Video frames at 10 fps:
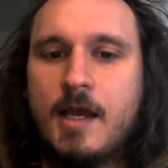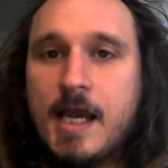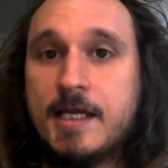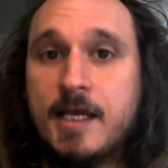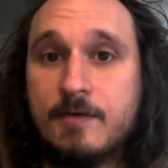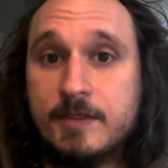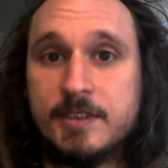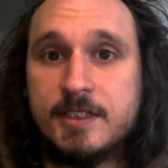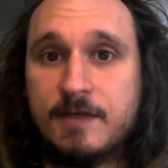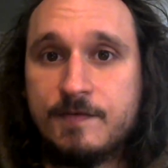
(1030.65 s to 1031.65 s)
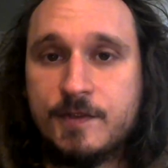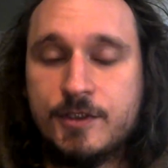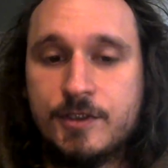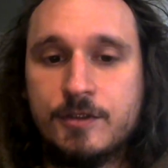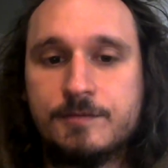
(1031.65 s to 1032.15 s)
I can't really say for
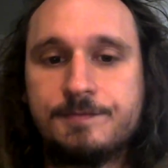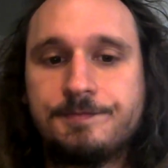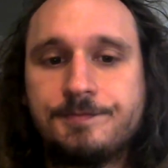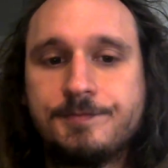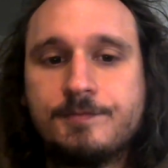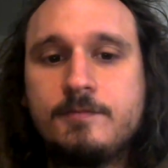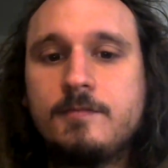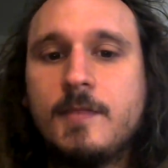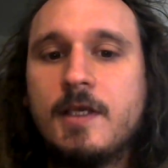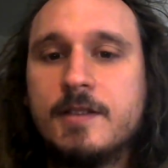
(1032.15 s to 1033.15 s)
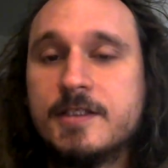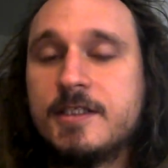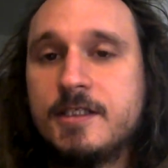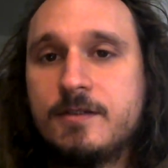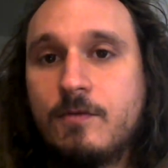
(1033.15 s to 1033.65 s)
sure. This
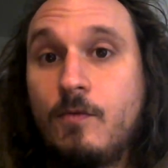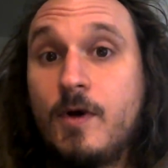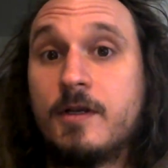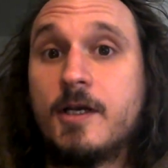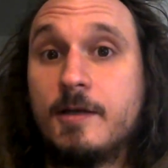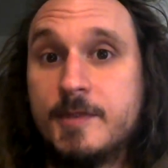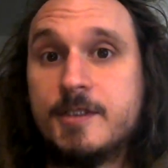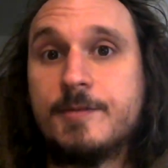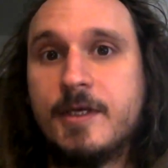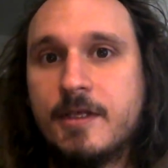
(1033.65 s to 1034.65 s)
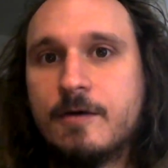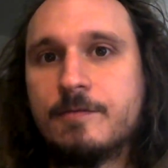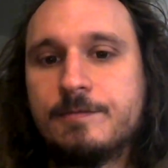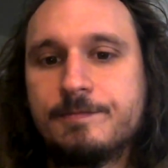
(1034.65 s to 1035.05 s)
is what comes to me, though.